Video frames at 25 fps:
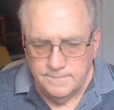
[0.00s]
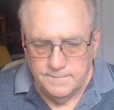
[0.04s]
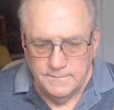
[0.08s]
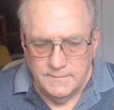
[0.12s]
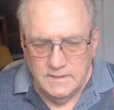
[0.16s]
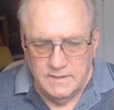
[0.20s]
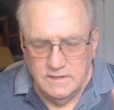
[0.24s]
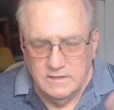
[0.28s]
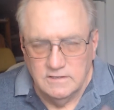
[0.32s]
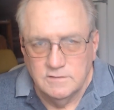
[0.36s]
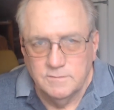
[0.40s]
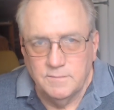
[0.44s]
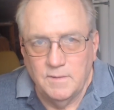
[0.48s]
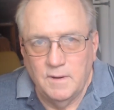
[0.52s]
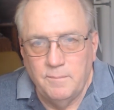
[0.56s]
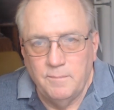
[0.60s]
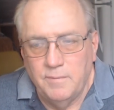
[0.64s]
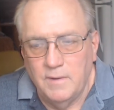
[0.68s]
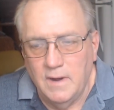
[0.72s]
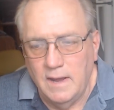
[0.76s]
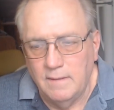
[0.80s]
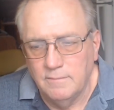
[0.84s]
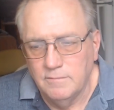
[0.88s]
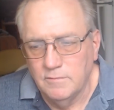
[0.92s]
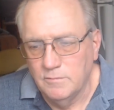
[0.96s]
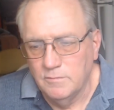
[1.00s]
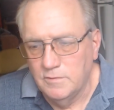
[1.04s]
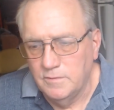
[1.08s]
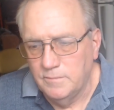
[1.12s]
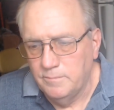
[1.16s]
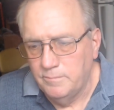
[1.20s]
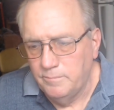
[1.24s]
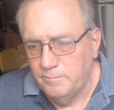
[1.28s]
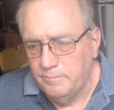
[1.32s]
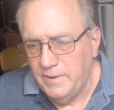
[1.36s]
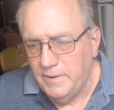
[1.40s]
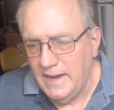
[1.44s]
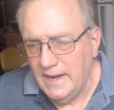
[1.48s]
Here's my problem with
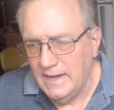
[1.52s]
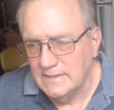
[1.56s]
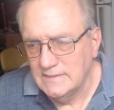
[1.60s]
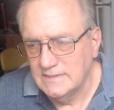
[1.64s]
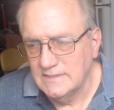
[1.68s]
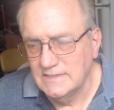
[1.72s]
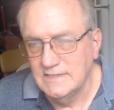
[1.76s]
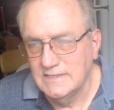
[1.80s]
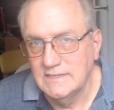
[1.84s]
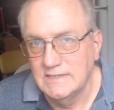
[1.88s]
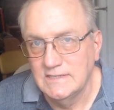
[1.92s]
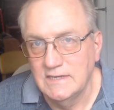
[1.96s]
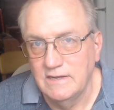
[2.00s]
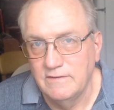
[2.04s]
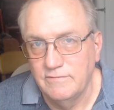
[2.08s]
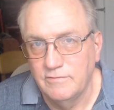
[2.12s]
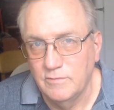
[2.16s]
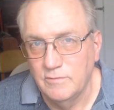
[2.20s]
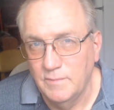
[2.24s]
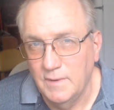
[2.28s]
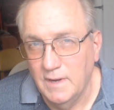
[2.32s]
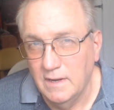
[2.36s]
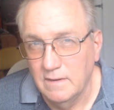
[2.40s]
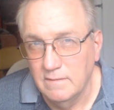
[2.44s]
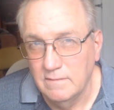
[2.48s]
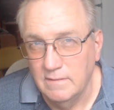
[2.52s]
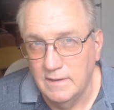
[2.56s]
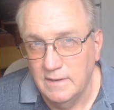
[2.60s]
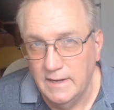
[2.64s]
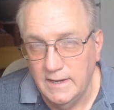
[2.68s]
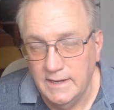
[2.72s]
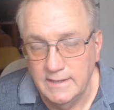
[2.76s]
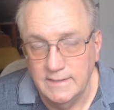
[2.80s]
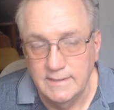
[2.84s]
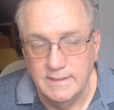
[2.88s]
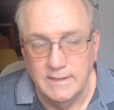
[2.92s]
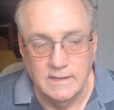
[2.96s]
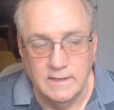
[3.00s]
passing stuff around in
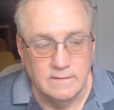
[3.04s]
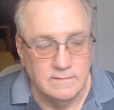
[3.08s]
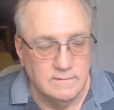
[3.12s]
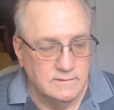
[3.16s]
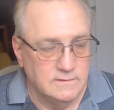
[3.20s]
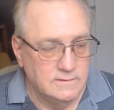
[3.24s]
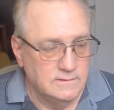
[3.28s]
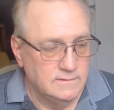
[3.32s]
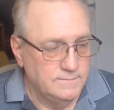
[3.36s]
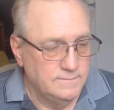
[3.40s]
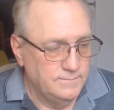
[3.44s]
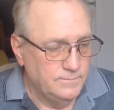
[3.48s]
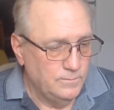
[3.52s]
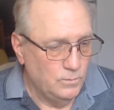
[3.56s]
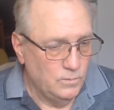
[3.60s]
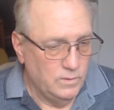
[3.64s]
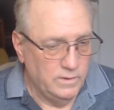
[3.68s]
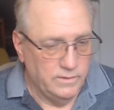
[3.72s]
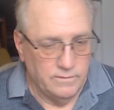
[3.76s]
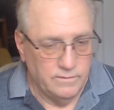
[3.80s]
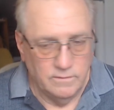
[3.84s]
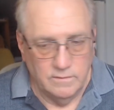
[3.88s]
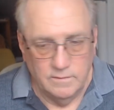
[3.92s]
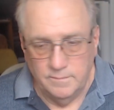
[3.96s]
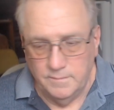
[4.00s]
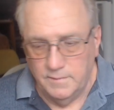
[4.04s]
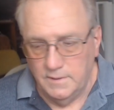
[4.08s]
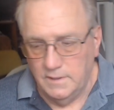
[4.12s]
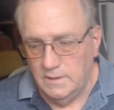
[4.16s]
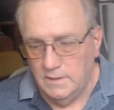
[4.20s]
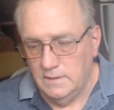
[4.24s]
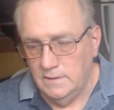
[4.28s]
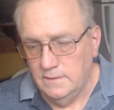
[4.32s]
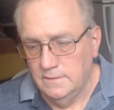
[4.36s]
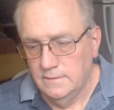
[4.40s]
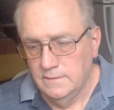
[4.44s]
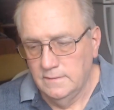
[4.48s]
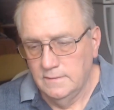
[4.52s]
handouts, whether it
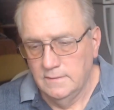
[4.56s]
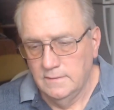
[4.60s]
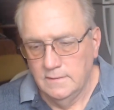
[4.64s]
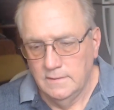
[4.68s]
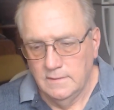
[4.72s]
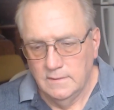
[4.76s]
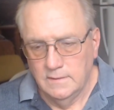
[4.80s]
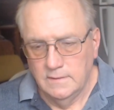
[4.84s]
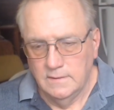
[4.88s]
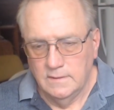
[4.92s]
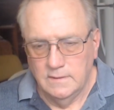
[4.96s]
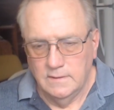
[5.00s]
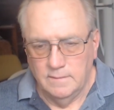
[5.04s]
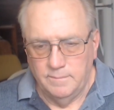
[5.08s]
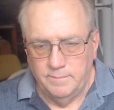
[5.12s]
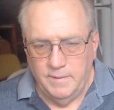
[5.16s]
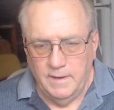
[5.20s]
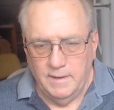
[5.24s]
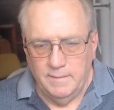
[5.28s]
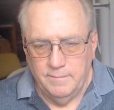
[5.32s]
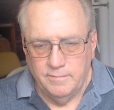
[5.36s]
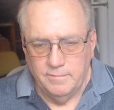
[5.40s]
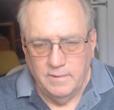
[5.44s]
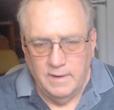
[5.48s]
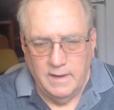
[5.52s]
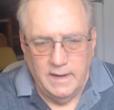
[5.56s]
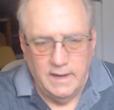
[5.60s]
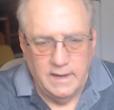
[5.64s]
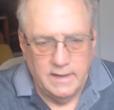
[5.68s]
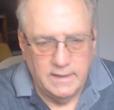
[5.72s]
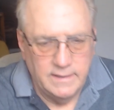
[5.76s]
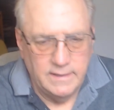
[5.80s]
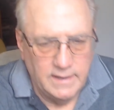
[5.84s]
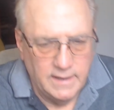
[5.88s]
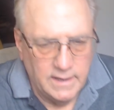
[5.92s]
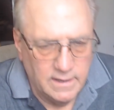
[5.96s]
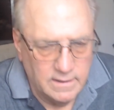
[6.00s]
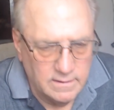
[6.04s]
be a paper
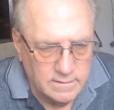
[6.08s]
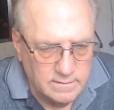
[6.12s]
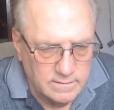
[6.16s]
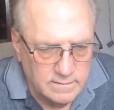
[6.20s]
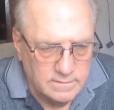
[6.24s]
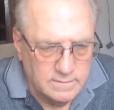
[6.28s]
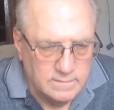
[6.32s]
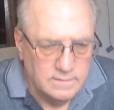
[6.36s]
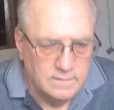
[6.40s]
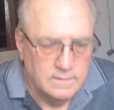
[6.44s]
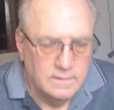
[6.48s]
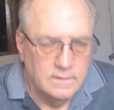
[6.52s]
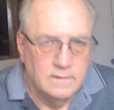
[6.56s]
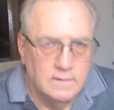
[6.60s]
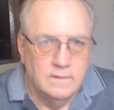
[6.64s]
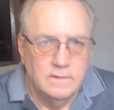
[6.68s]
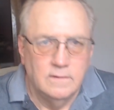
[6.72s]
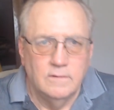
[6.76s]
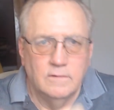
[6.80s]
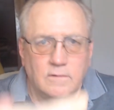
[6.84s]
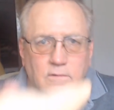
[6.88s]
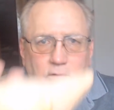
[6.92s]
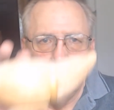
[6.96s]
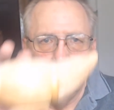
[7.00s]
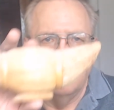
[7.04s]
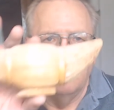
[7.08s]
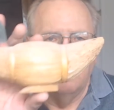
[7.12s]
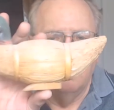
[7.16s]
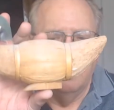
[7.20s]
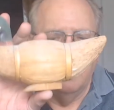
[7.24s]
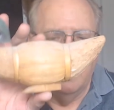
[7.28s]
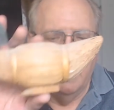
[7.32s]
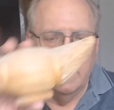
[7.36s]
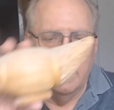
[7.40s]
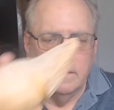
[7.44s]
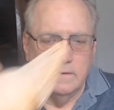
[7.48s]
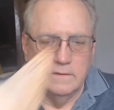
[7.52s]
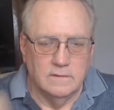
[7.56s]
handout or a
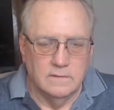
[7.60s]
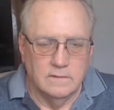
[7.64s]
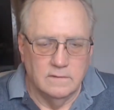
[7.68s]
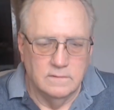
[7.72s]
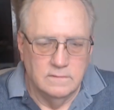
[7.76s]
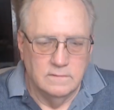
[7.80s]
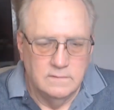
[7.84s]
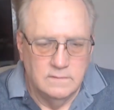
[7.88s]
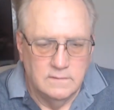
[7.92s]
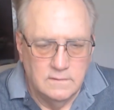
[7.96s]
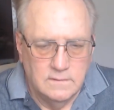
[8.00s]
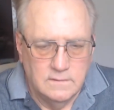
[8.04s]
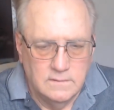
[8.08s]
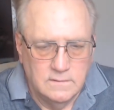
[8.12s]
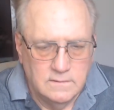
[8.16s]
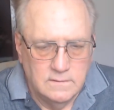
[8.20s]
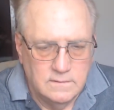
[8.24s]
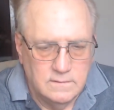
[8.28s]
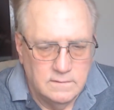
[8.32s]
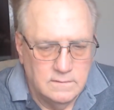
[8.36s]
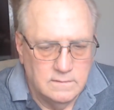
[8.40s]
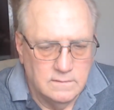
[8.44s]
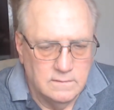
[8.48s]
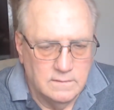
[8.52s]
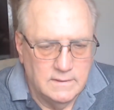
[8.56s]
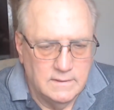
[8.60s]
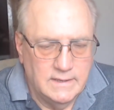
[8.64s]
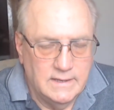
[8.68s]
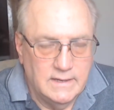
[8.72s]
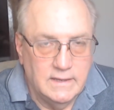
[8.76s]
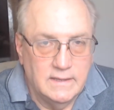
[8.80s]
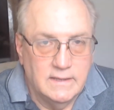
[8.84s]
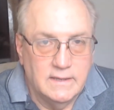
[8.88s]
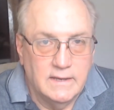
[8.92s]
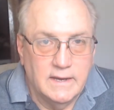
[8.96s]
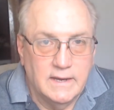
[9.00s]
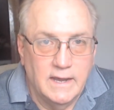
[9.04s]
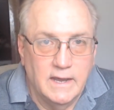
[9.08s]
model or
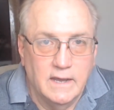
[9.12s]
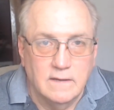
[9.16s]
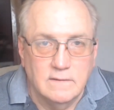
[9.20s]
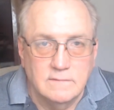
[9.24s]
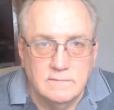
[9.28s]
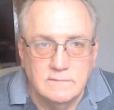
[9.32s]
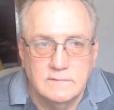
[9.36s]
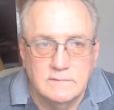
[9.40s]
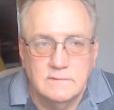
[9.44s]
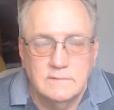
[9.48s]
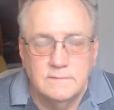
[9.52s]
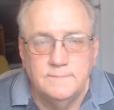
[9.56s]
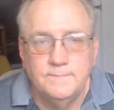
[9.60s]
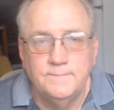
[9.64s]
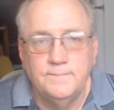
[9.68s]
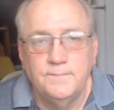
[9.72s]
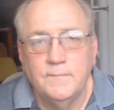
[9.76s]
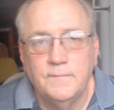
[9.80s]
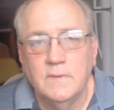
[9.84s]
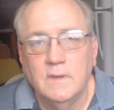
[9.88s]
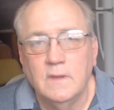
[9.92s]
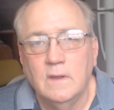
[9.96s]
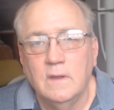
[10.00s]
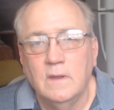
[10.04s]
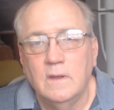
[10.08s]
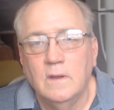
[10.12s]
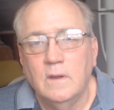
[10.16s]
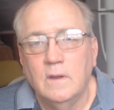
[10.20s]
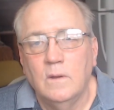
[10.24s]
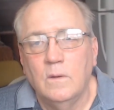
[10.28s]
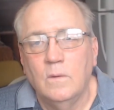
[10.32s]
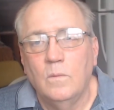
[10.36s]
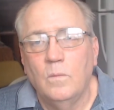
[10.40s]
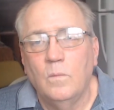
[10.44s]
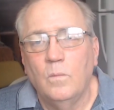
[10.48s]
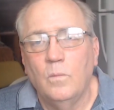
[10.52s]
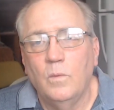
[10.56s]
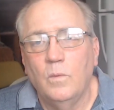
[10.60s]
anything else.
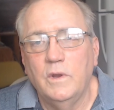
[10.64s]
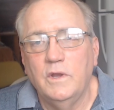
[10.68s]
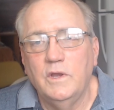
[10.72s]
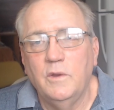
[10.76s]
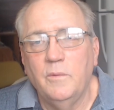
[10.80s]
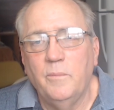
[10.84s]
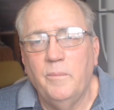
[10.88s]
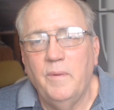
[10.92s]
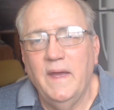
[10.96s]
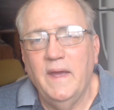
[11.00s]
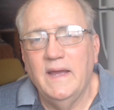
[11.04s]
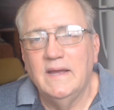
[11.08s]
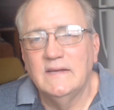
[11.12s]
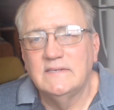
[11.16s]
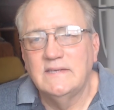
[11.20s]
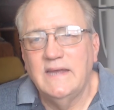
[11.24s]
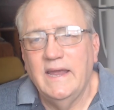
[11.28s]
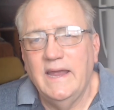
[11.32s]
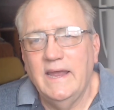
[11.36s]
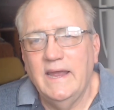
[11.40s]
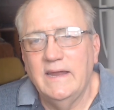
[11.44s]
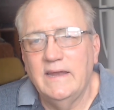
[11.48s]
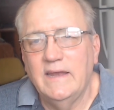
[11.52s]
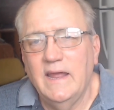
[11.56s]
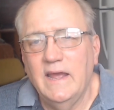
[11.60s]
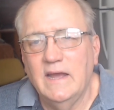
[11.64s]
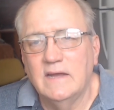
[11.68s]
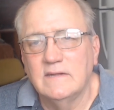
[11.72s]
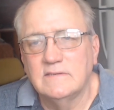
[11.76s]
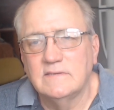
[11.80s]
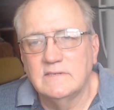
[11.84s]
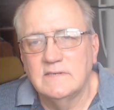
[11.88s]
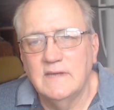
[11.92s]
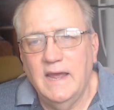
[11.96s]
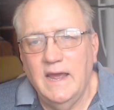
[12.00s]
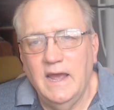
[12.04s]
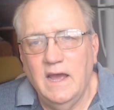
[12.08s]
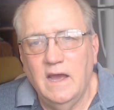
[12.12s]
When you pass handouts
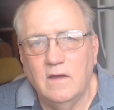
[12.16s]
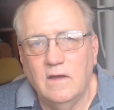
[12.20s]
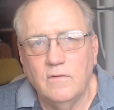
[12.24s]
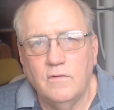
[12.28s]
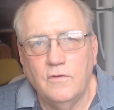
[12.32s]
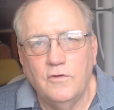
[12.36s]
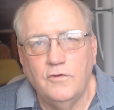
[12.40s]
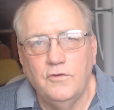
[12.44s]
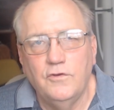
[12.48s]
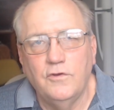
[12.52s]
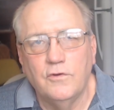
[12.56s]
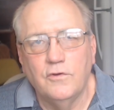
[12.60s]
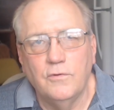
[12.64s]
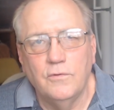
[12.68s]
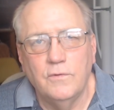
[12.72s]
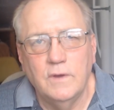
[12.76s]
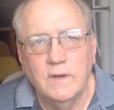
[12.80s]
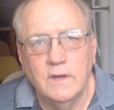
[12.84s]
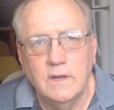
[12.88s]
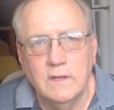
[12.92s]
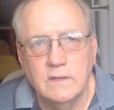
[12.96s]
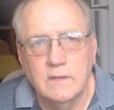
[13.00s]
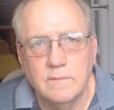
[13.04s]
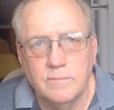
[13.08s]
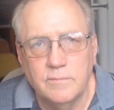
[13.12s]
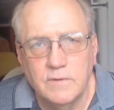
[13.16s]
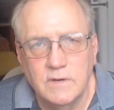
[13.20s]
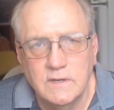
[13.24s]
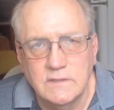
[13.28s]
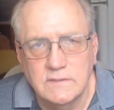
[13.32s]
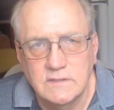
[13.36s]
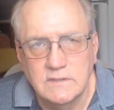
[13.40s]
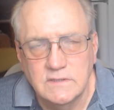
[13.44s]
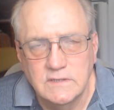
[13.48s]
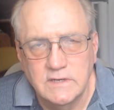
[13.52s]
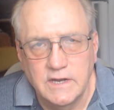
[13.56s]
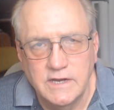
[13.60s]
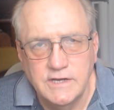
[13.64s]
out during the
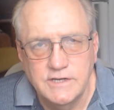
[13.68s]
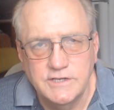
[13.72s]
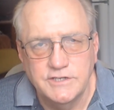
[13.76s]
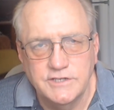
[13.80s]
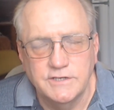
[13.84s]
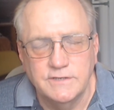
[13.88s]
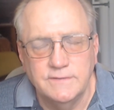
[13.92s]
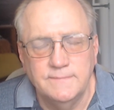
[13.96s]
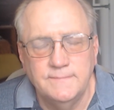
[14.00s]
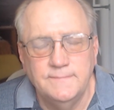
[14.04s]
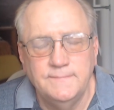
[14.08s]
presentation,